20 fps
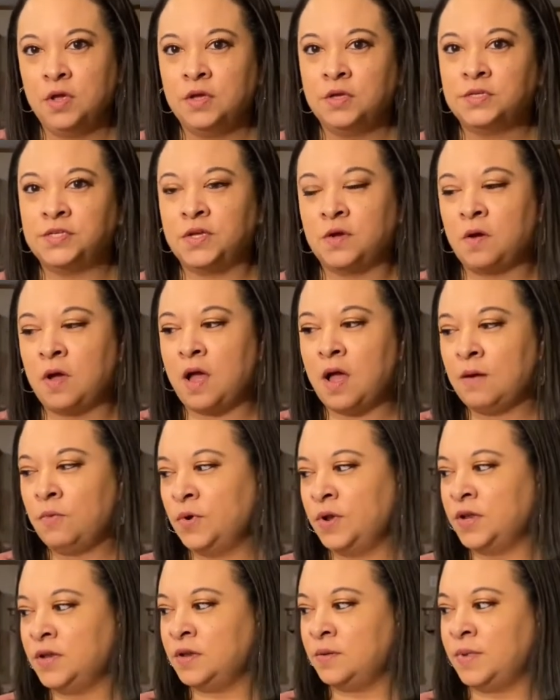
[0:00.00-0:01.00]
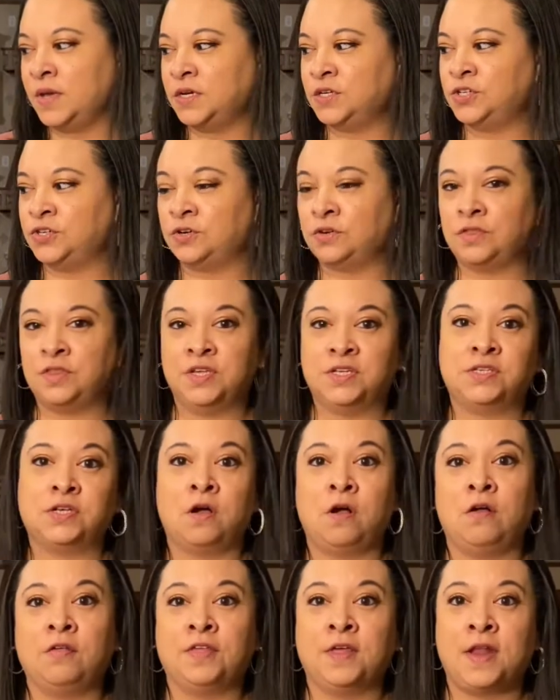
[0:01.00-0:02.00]
So I wanted to make sure this
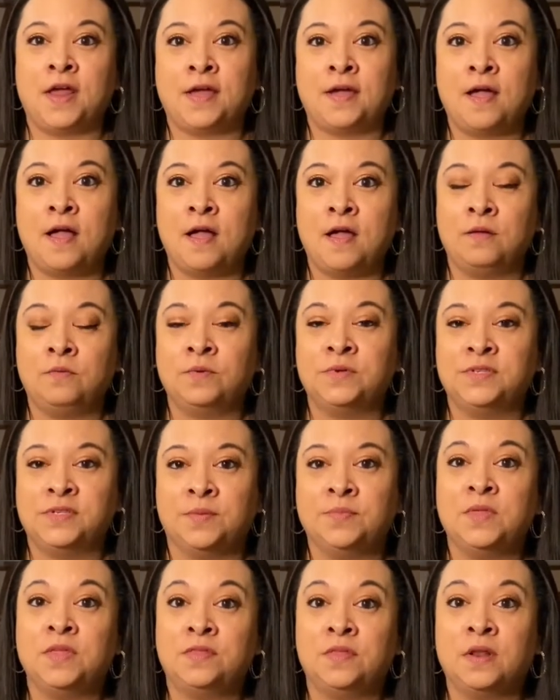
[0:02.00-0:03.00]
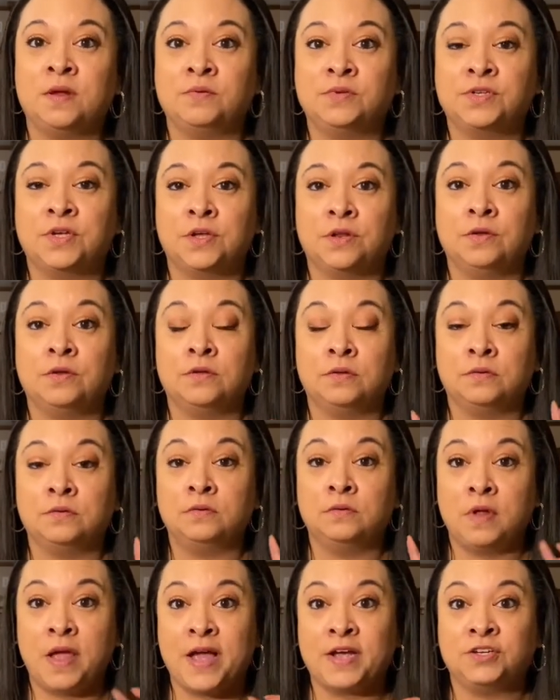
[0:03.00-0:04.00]
haul that I got was something that I was gonna
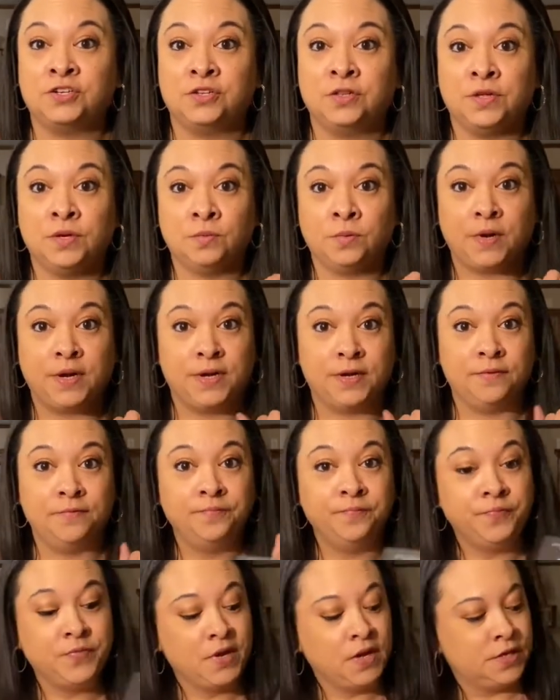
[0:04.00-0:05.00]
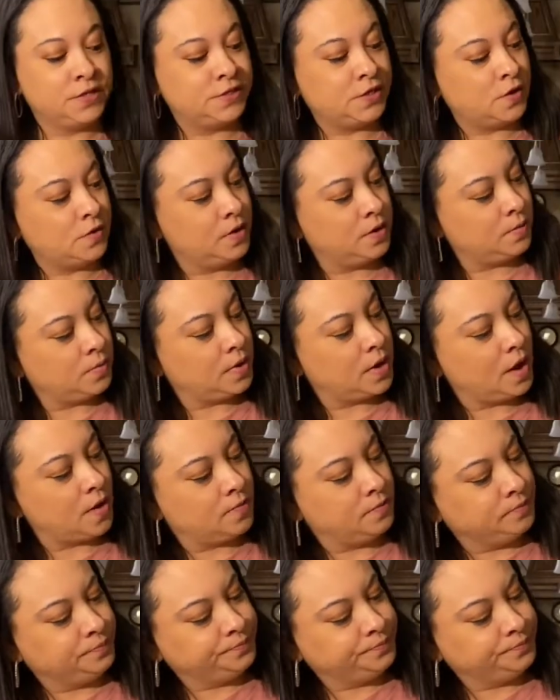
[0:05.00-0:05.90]
actually read. So here we go.